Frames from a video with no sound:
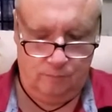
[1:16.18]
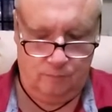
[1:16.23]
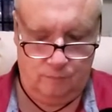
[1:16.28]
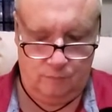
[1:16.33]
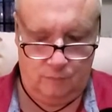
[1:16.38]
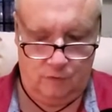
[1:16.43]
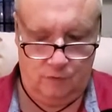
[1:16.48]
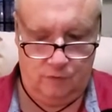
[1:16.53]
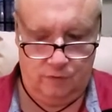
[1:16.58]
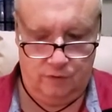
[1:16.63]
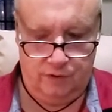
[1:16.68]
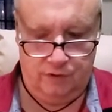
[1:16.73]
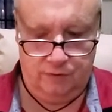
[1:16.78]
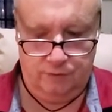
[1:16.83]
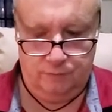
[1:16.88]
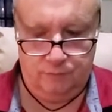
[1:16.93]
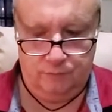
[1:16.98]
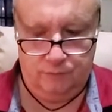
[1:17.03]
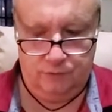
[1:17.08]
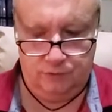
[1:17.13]
All right,
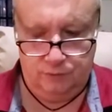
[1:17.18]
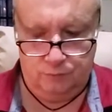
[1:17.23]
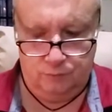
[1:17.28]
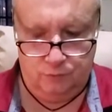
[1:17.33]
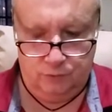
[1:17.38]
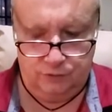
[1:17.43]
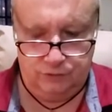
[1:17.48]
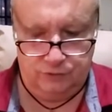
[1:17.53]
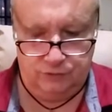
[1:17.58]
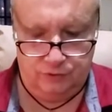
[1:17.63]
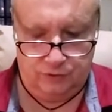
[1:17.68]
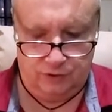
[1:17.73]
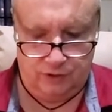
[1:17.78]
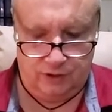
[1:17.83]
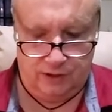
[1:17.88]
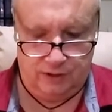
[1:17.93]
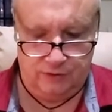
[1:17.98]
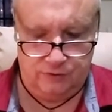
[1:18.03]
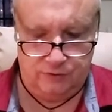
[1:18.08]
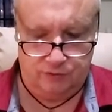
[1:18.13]
once you
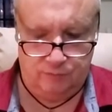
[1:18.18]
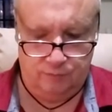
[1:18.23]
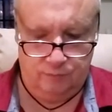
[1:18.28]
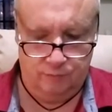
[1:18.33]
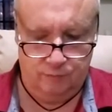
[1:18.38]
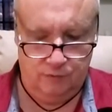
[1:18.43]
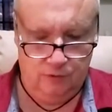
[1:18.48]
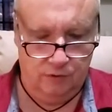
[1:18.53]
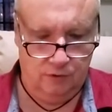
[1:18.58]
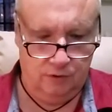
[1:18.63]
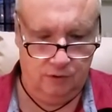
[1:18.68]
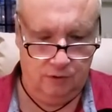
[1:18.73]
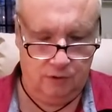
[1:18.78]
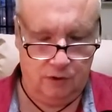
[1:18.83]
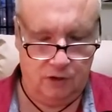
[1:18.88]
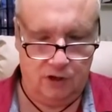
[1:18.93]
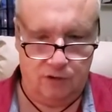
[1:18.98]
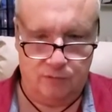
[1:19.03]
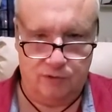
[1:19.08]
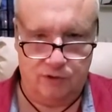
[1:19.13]
engage them,
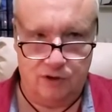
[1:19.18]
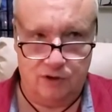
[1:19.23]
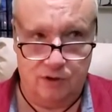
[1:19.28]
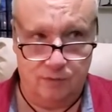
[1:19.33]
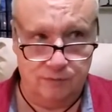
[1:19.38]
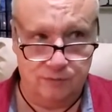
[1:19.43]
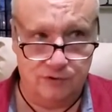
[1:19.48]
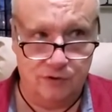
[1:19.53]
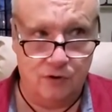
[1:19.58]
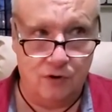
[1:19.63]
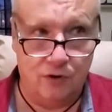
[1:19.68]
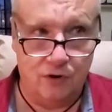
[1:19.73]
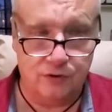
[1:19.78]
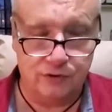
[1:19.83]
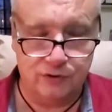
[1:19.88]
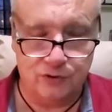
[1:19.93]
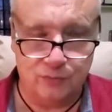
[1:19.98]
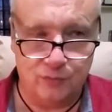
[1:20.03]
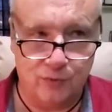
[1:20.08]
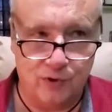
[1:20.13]
kind of becomes the
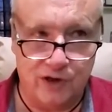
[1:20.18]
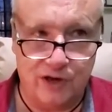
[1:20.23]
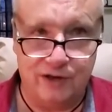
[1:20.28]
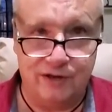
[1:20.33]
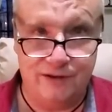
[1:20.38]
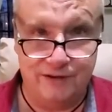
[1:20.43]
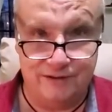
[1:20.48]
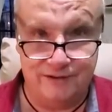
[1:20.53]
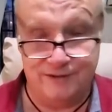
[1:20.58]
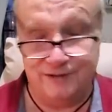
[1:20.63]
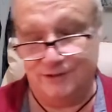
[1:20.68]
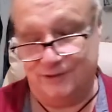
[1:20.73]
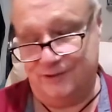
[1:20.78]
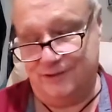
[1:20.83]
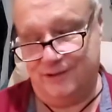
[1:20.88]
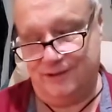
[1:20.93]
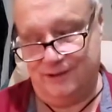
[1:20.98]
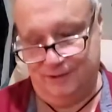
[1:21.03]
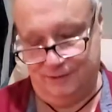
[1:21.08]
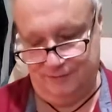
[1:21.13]
heart spread.
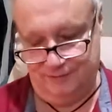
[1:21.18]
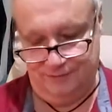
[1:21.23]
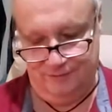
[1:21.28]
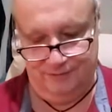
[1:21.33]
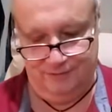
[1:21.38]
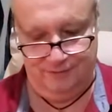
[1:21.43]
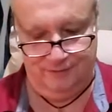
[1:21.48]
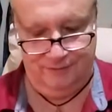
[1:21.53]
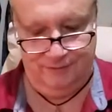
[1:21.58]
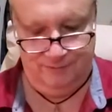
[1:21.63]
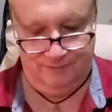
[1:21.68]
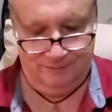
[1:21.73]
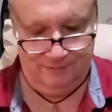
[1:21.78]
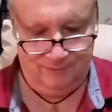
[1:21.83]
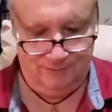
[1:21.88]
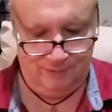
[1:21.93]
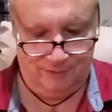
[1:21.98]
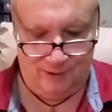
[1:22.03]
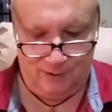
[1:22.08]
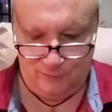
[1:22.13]
Same.
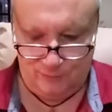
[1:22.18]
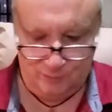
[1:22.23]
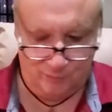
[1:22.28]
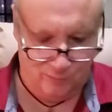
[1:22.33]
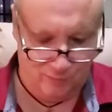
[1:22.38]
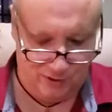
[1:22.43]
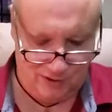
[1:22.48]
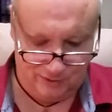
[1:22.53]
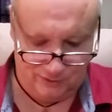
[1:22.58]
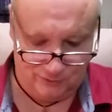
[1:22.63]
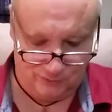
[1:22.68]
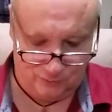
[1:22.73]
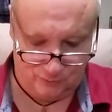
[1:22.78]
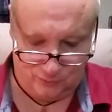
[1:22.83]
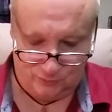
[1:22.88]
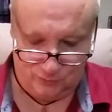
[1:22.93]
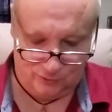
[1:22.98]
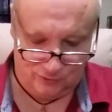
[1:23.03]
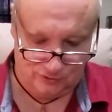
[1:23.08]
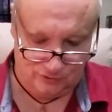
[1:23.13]
Magic
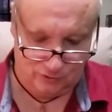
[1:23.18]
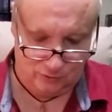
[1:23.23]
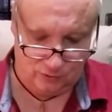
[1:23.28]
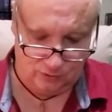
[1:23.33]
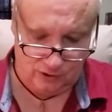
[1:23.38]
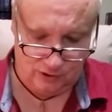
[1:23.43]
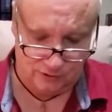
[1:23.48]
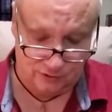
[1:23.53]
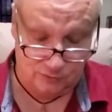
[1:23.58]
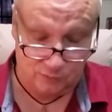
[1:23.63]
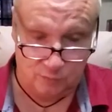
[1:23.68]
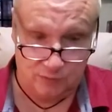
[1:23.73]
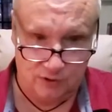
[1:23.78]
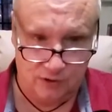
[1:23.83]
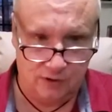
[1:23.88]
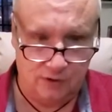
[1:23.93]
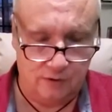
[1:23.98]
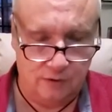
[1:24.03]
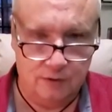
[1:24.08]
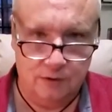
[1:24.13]
work. Don't ask
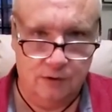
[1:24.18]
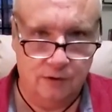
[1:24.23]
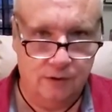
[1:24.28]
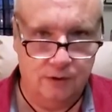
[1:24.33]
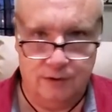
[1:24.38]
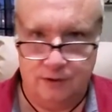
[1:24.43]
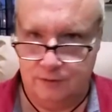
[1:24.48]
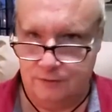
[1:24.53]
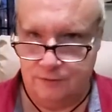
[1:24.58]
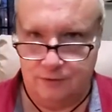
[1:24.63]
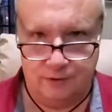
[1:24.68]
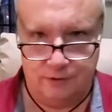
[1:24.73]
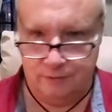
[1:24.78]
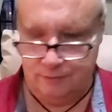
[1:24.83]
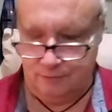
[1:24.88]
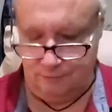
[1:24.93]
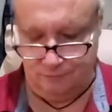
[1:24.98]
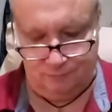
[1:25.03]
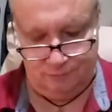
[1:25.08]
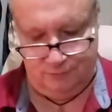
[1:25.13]
me. Tarot
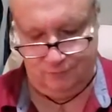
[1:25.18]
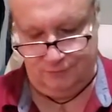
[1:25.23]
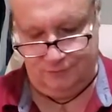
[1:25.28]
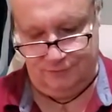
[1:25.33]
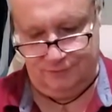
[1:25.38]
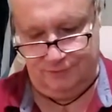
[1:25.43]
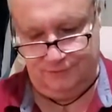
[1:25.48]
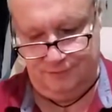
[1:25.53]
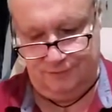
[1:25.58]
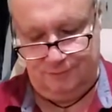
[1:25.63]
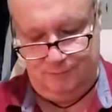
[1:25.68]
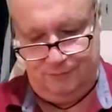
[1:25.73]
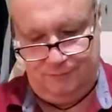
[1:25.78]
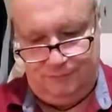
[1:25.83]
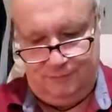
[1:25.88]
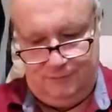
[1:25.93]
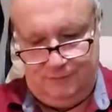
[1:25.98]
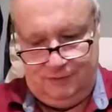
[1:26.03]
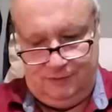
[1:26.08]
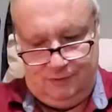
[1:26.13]
works.
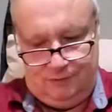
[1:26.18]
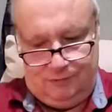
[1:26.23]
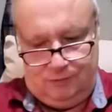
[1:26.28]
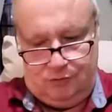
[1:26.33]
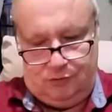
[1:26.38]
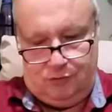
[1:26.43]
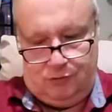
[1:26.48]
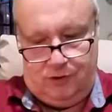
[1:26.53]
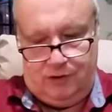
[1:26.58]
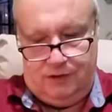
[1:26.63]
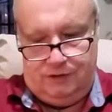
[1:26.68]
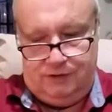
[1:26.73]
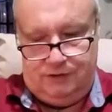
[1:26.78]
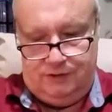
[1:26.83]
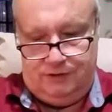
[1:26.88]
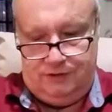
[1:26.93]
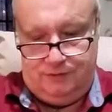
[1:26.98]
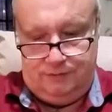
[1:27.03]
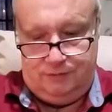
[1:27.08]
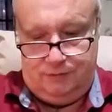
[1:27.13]
It's
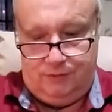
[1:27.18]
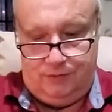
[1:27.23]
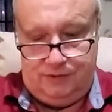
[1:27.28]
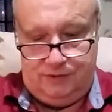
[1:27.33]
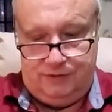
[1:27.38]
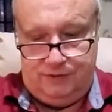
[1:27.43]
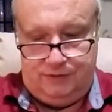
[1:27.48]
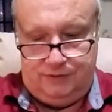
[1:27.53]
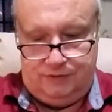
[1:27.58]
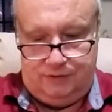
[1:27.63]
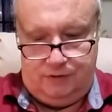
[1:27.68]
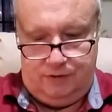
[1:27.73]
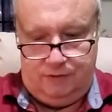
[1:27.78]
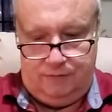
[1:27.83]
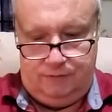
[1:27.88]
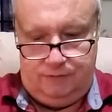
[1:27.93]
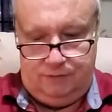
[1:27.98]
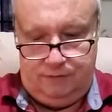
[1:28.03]
crazy, crazy stuff.